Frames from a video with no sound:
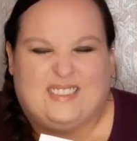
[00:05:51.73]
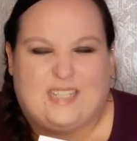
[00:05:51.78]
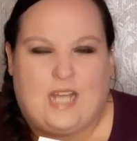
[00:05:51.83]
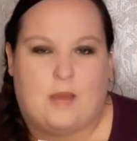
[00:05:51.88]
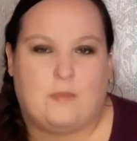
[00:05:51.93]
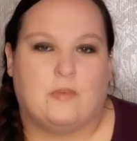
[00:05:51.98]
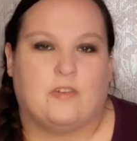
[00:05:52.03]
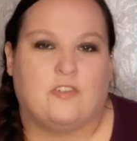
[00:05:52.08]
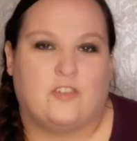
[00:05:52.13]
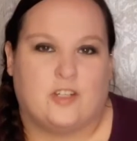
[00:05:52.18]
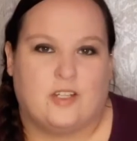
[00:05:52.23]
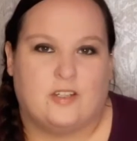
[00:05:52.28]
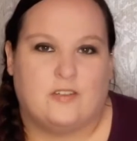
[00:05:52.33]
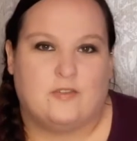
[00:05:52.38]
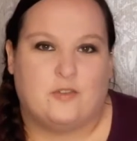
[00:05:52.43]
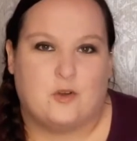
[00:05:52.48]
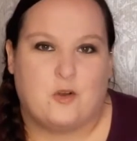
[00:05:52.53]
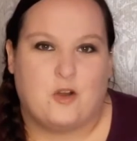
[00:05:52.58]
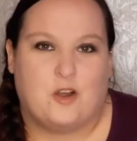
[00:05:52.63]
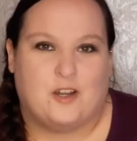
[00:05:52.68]
I'm a
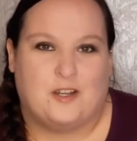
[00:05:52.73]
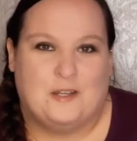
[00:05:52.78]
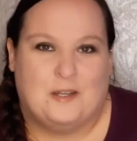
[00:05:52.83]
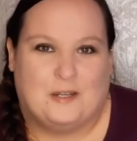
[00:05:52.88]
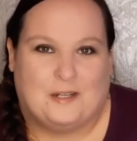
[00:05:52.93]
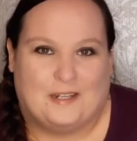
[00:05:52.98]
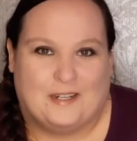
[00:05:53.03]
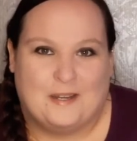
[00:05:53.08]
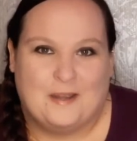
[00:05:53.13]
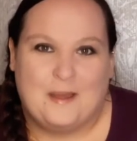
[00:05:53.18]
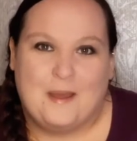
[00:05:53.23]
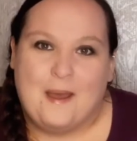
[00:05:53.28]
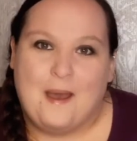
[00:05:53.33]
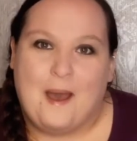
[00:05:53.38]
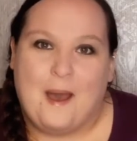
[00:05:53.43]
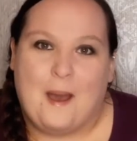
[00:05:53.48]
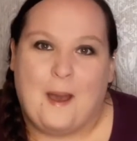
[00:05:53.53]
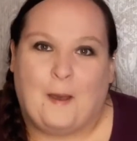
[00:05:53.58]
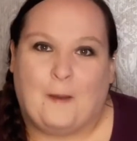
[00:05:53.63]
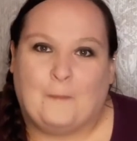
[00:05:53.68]
forgetful gardener.
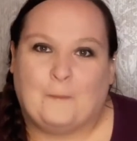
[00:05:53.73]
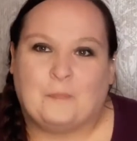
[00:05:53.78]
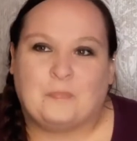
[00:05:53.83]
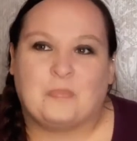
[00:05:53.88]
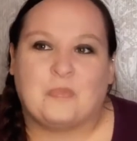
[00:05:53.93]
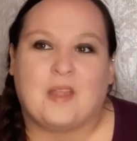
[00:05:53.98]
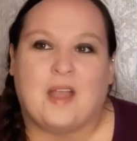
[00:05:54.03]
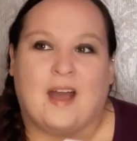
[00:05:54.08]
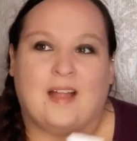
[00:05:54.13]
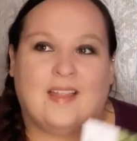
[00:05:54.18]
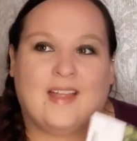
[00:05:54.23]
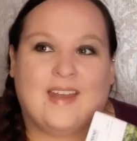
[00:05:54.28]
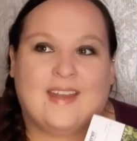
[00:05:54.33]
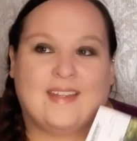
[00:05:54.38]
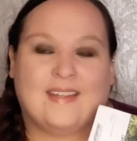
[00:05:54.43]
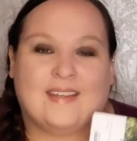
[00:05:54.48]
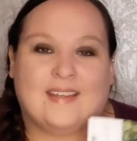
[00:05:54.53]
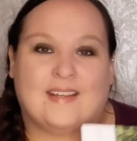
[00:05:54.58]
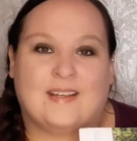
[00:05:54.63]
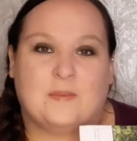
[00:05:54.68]
I let
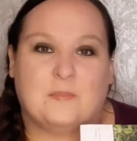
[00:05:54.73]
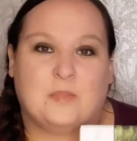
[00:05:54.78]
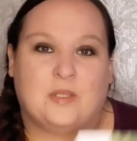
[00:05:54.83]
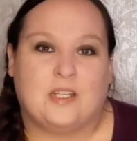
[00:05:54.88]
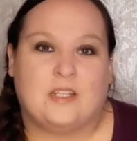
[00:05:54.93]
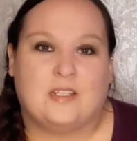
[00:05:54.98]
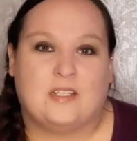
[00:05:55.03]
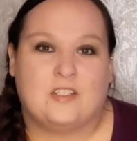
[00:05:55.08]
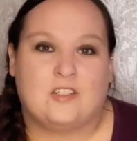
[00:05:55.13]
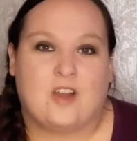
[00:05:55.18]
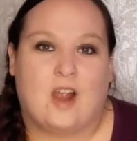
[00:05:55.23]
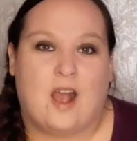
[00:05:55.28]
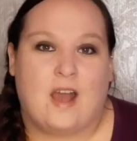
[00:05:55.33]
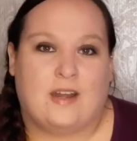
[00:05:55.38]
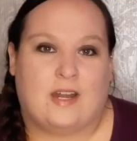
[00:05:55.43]
it get completely dry,